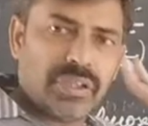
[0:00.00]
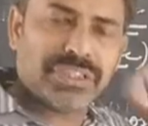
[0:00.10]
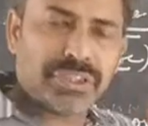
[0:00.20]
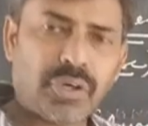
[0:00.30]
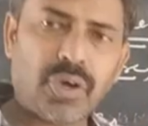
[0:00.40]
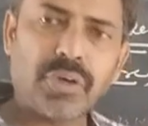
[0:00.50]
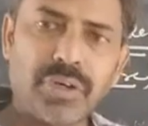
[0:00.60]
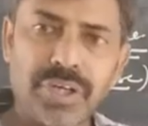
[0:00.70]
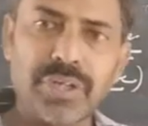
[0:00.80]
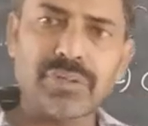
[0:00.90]

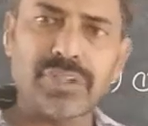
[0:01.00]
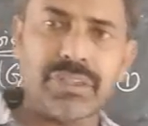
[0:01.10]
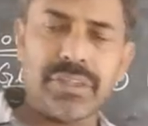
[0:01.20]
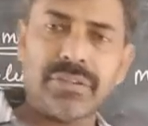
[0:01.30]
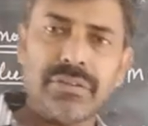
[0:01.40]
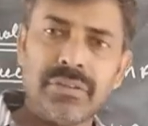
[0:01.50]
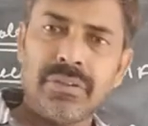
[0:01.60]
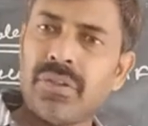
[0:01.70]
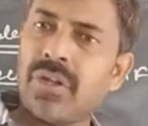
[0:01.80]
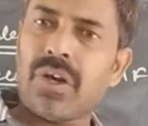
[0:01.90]
strong reducing agent,
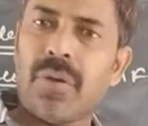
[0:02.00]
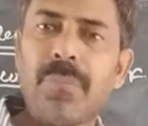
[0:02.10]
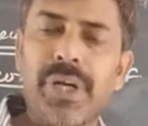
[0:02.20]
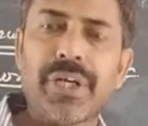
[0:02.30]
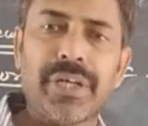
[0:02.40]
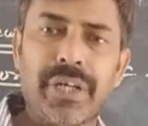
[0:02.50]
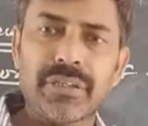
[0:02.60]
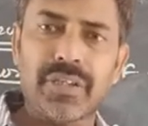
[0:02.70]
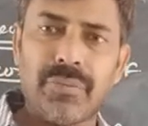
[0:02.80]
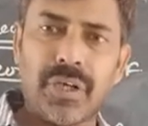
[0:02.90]
the complete
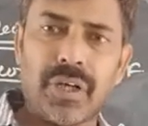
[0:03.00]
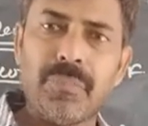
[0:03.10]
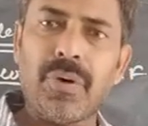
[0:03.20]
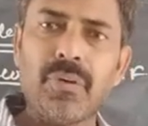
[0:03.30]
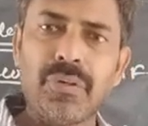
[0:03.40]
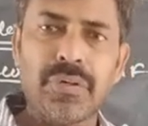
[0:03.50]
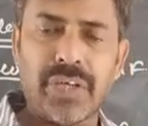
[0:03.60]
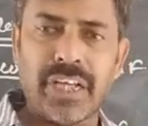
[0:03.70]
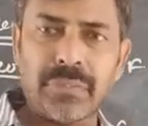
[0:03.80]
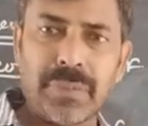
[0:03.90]
reduction of the
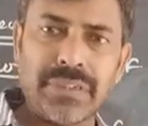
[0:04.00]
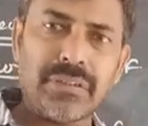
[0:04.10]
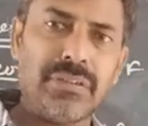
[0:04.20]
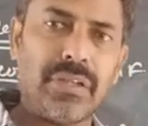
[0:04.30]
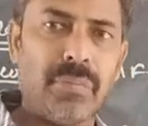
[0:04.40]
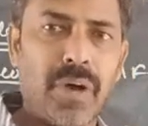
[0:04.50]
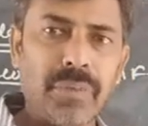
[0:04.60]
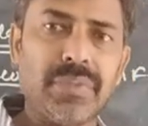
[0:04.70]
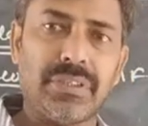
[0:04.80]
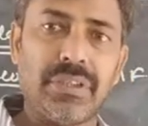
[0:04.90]
compound takes place, the
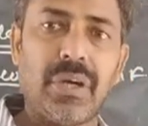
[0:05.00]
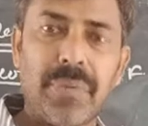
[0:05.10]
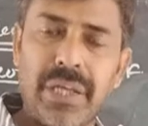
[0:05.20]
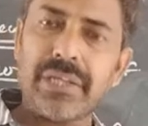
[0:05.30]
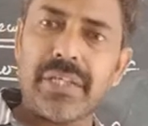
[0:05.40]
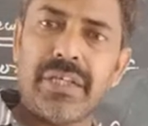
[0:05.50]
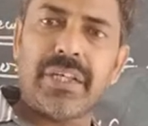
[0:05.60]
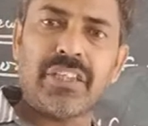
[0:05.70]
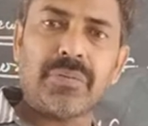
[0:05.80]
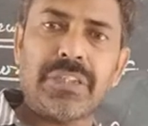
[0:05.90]
formation of
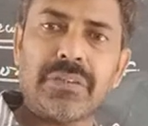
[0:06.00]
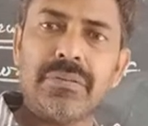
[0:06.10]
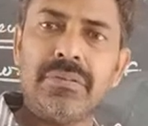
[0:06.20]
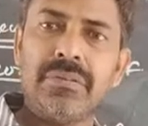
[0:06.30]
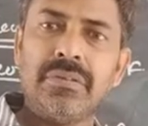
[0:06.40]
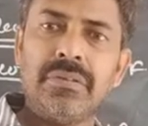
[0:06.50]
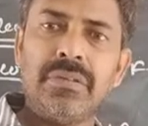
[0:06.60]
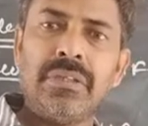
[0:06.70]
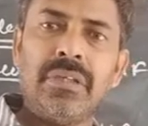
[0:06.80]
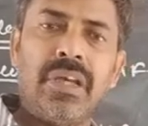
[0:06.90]
alkane takes place.
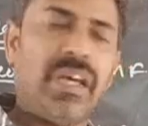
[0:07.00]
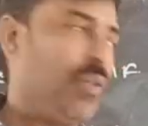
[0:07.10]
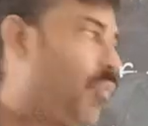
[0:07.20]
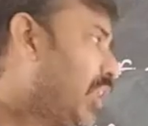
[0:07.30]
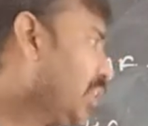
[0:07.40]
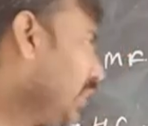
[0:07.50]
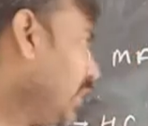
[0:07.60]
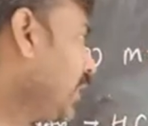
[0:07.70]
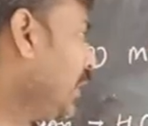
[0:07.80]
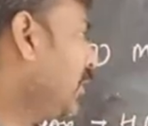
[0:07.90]
And what is
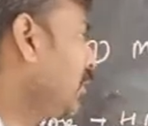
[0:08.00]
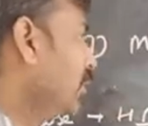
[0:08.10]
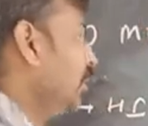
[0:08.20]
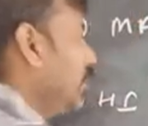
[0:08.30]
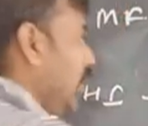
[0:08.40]
the alkane? The